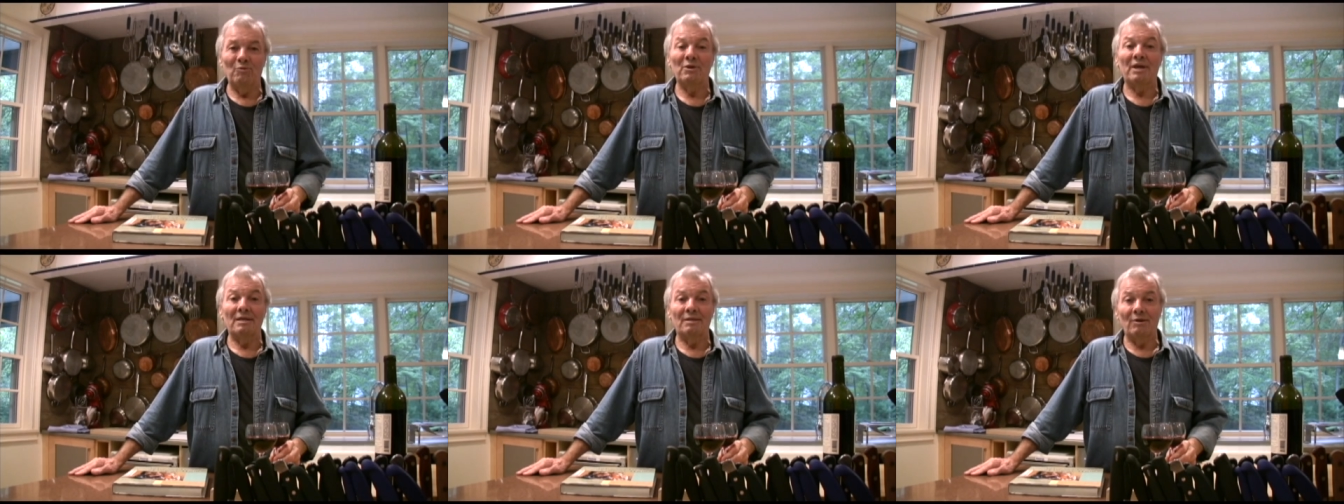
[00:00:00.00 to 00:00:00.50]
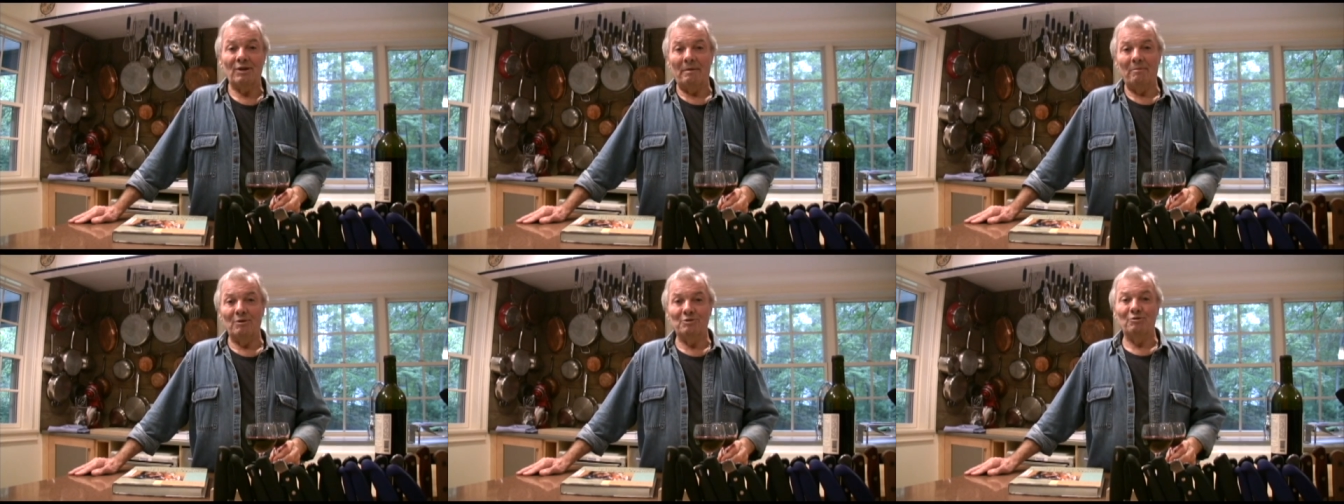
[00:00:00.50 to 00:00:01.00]
you know, we can talk
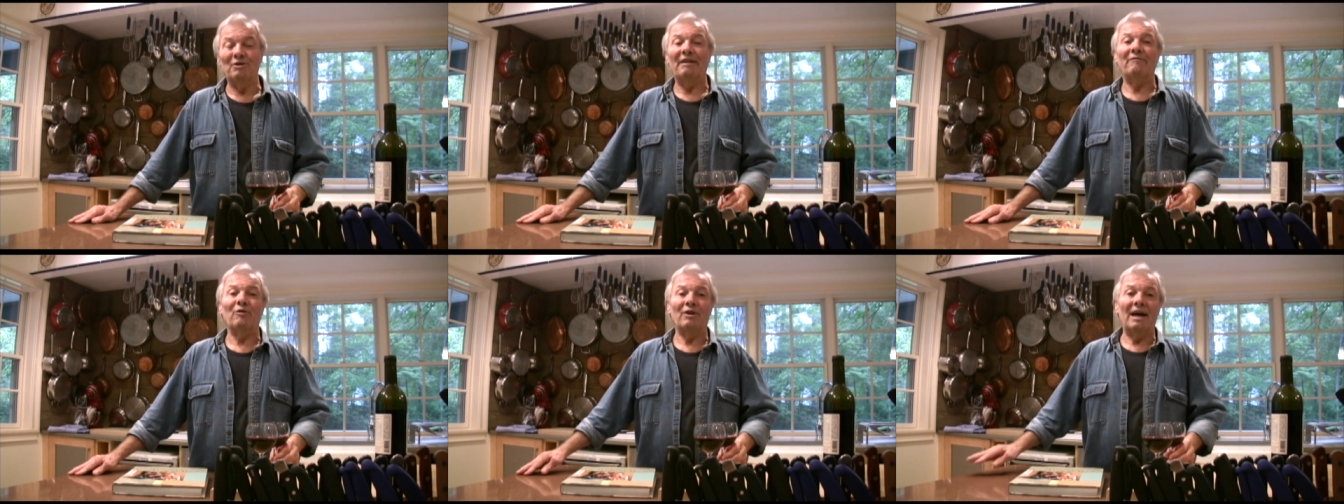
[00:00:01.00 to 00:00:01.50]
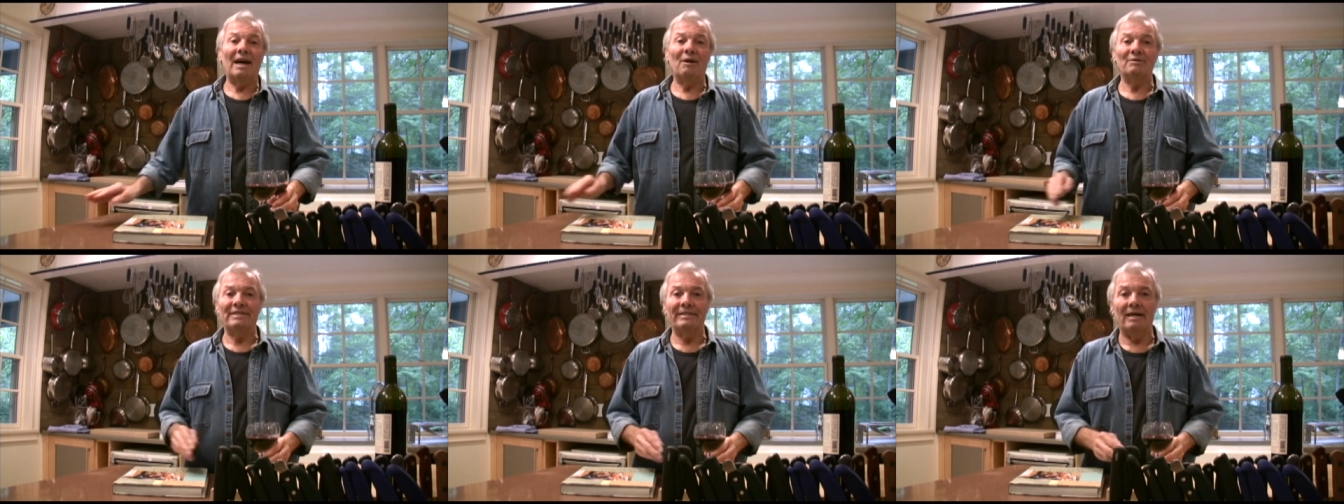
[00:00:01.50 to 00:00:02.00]
about Julia for
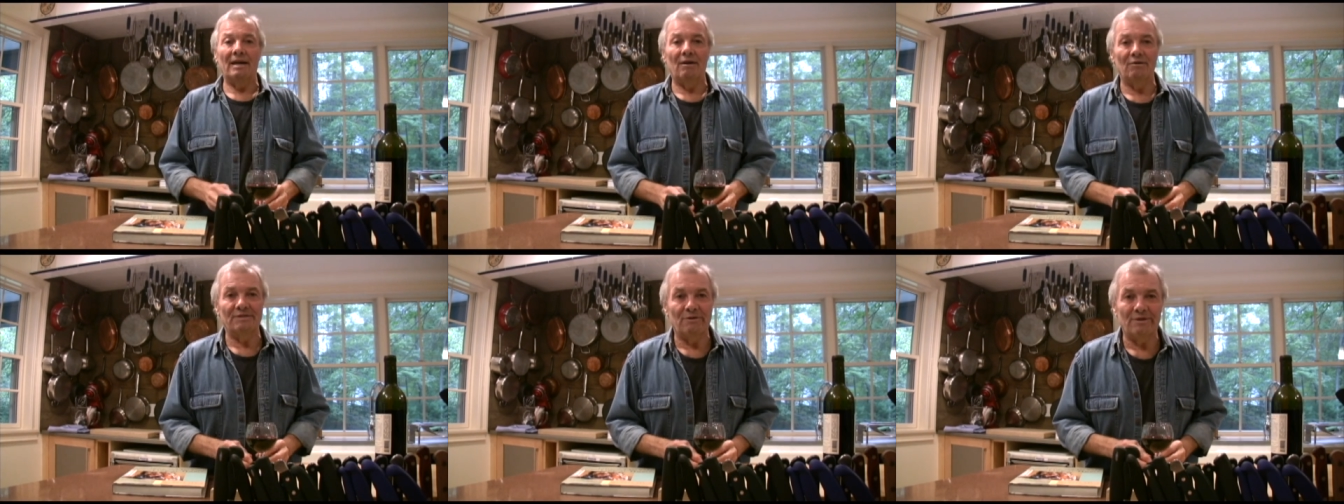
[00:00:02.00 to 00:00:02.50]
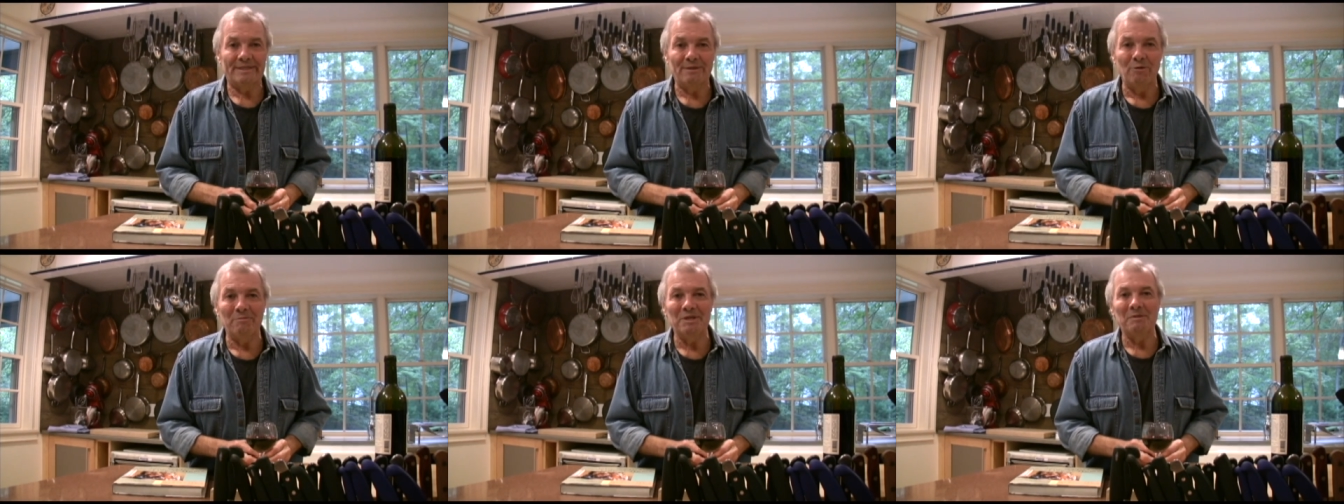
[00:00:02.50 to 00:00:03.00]
hours and hours. There are
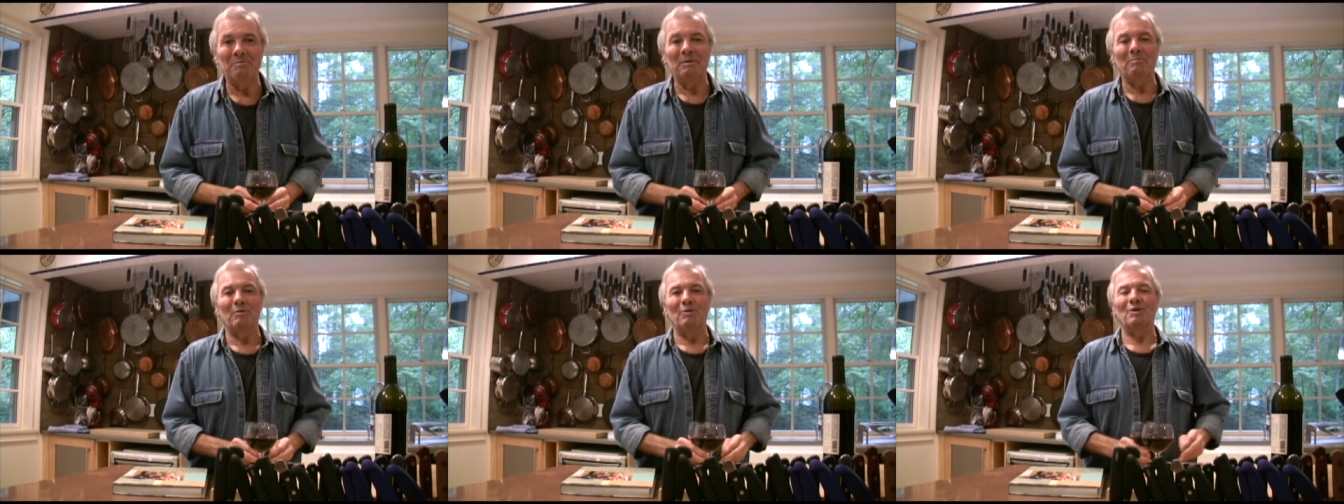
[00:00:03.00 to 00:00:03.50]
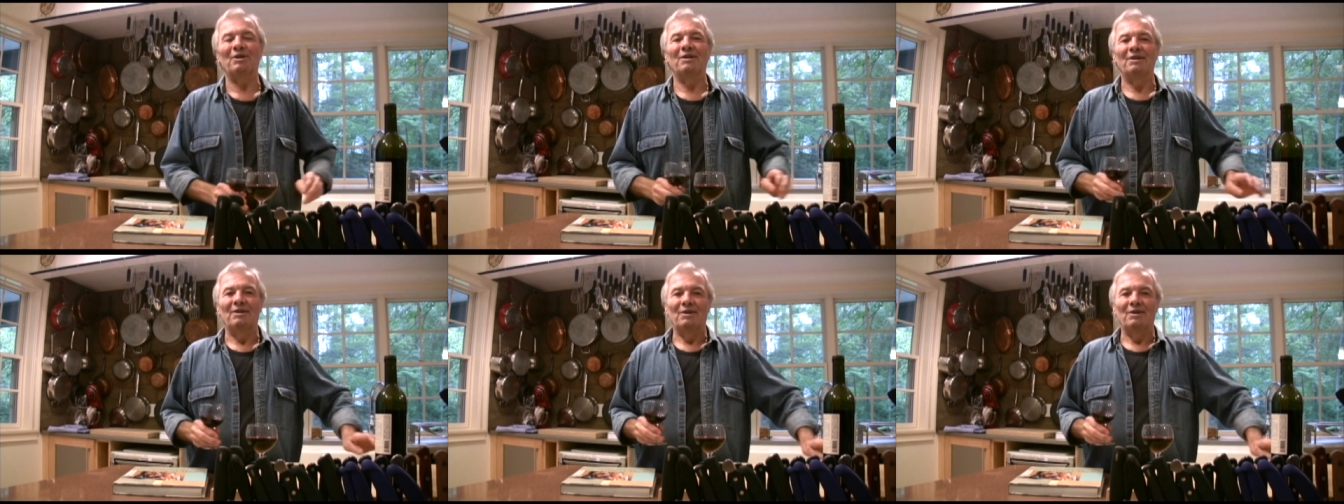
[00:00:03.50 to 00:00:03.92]
so many people.